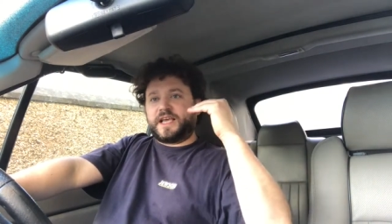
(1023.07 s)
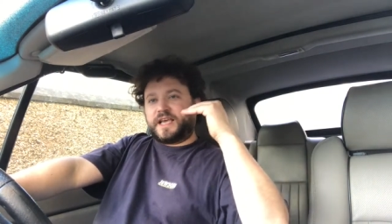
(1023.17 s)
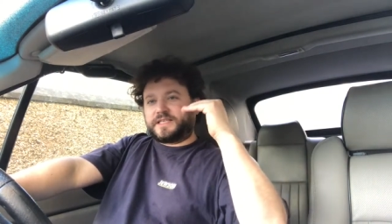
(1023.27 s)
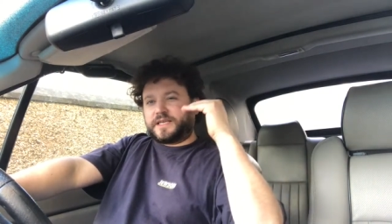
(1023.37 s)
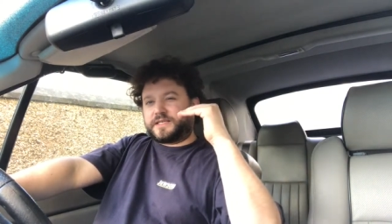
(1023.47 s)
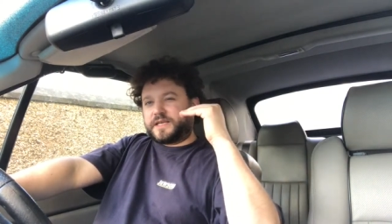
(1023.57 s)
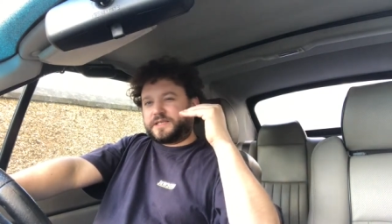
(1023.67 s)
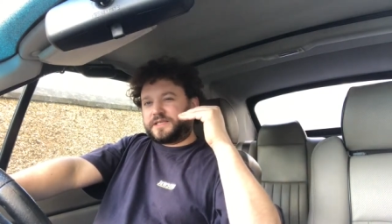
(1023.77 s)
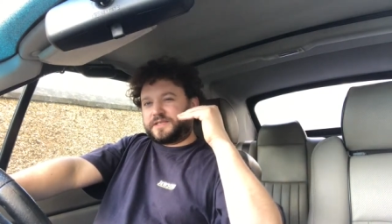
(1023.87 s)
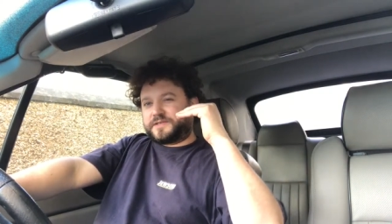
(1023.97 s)
is, is,
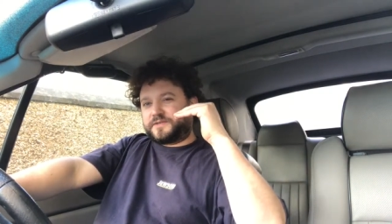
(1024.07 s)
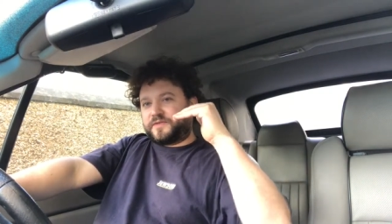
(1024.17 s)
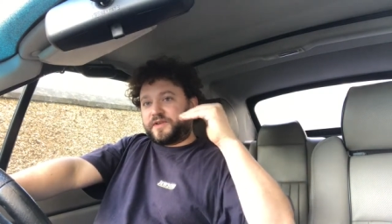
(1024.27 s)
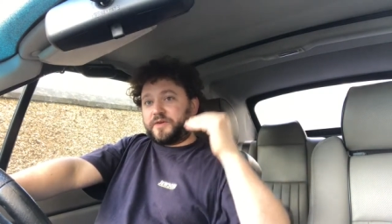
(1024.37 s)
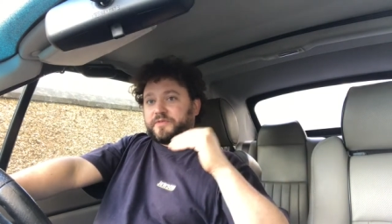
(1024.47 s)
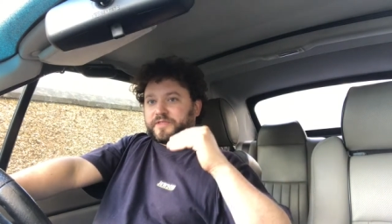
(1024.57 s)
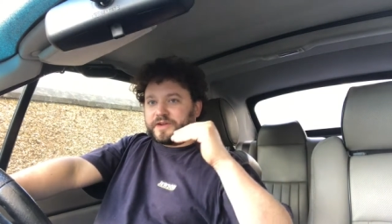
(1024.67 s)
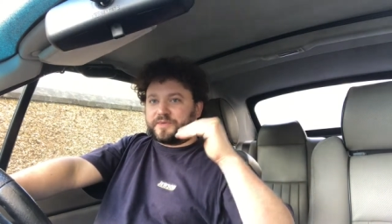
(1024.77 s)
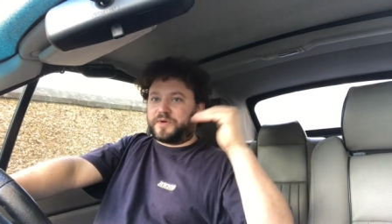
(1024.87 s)
is, sort of lower than it